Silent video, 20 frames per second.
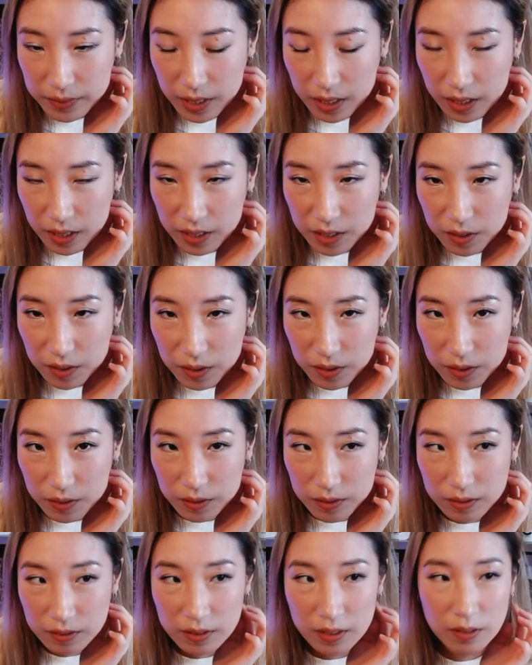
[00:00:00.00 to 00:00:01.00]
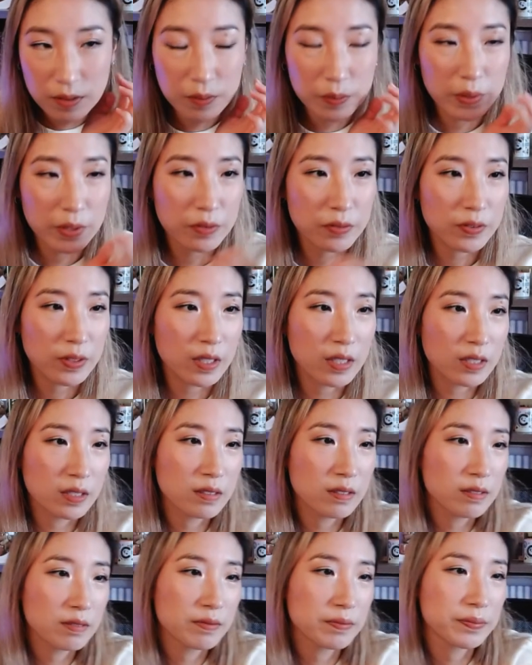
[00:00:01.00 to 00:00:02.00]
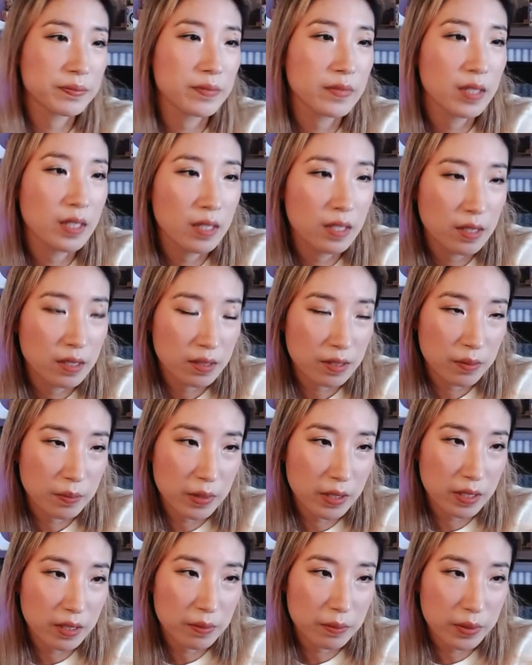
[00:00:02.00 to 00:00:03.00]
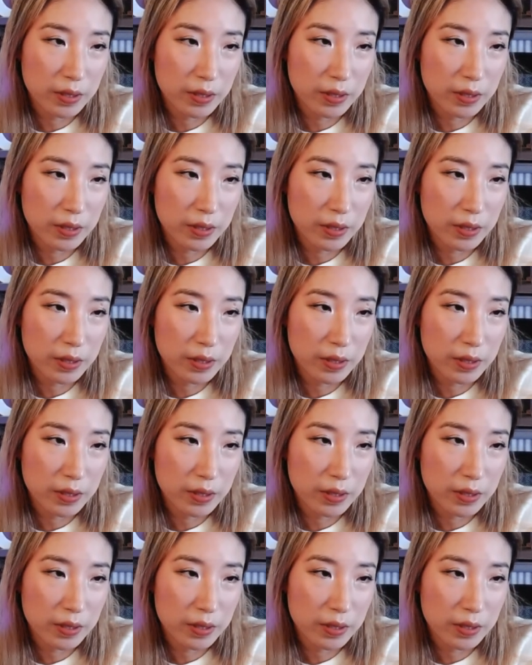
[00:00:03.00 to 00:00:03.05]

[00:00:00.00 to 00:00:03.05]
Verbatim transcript: I know, that would be fun to meet in